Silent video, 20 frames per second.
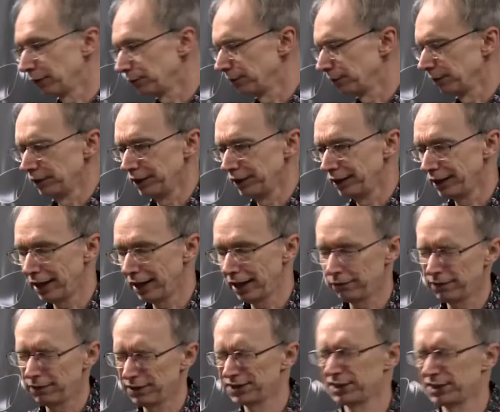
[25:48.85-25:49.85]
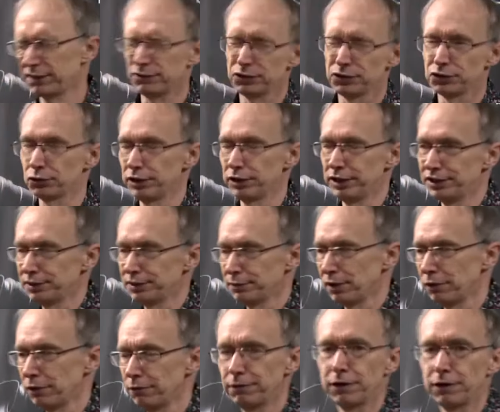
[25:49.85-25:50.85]
The FS7 screen is something
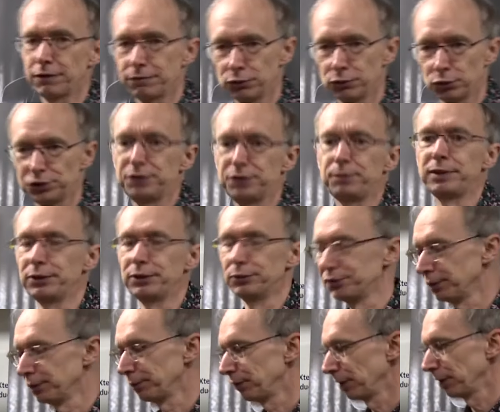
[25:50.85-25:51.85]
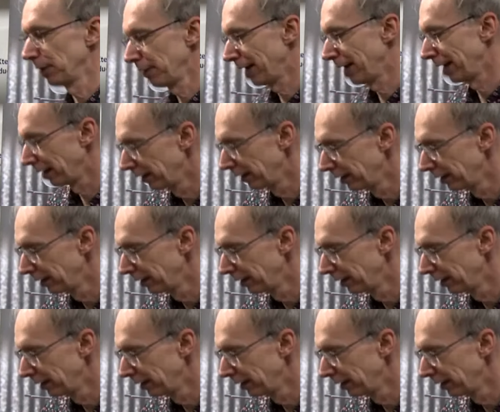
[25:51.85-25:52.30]
like 540p or something like that.